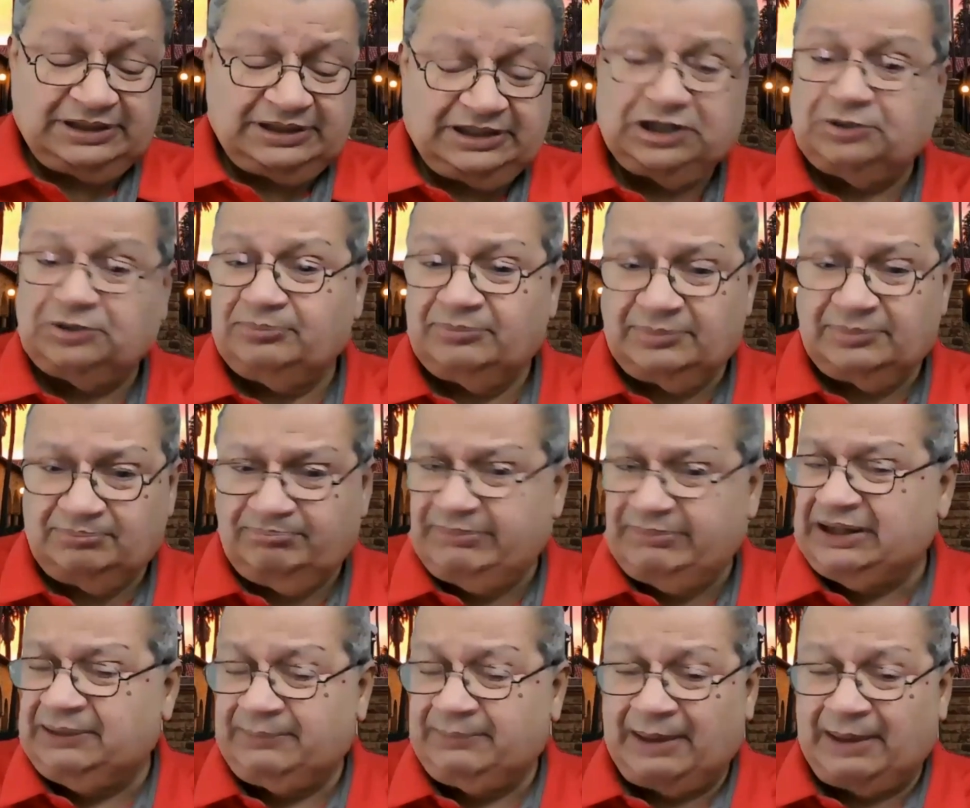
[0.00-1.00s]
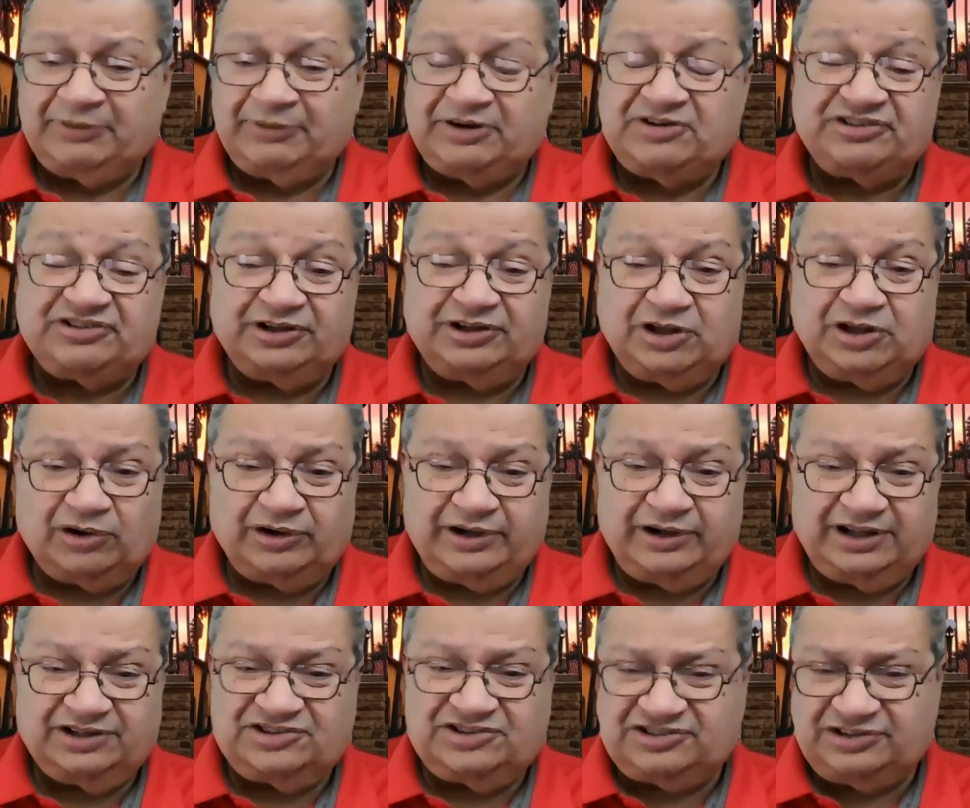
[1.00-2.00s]
many members in the
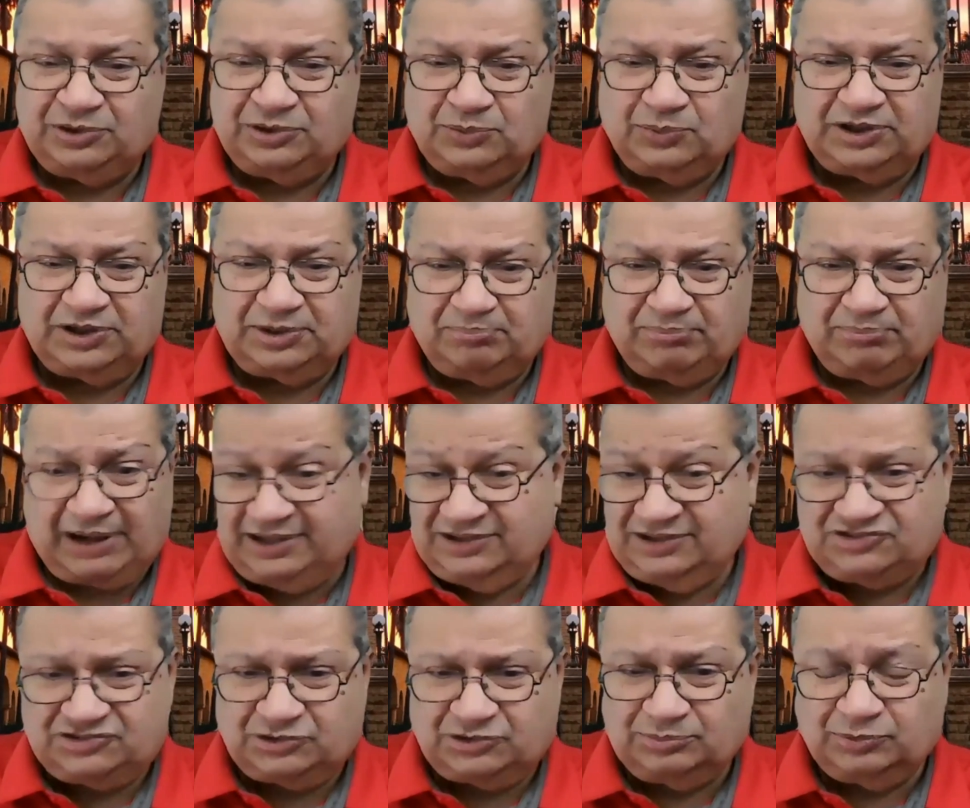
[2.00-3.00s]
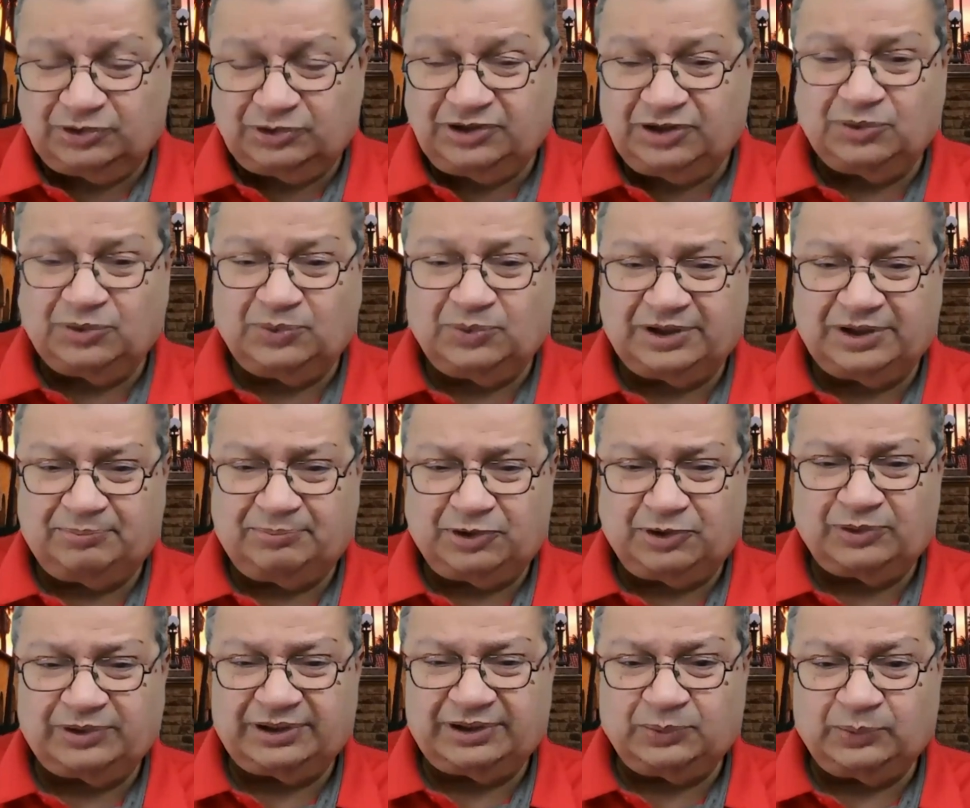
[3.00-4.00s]
audience know I assume would know what a
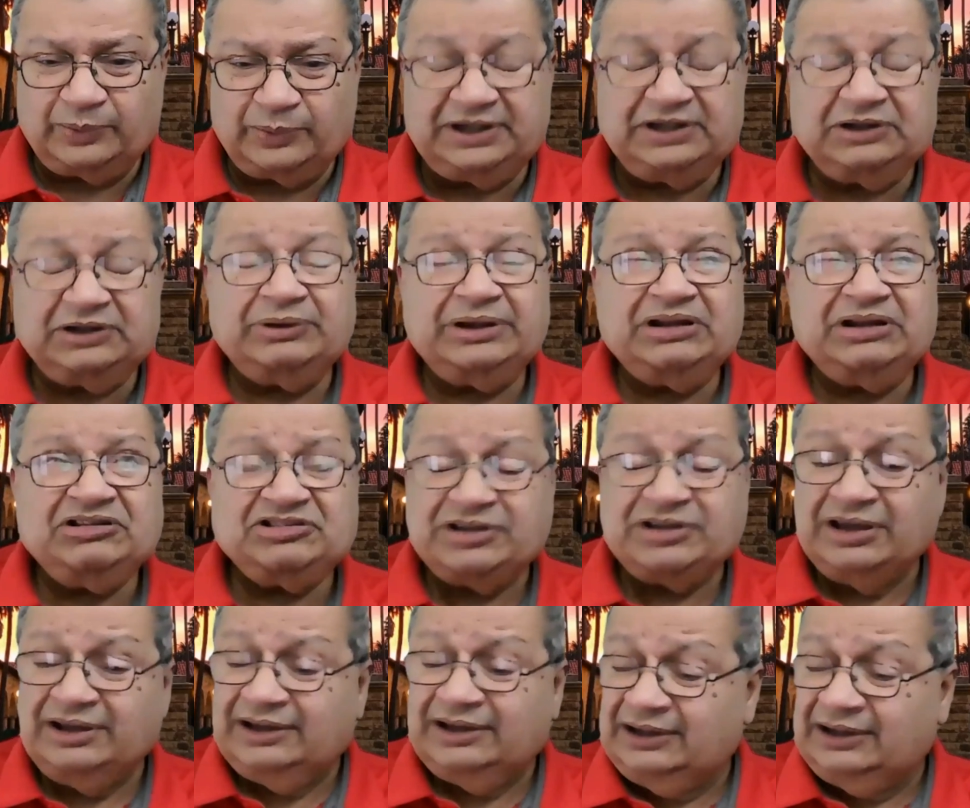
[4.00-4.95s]
broken window is.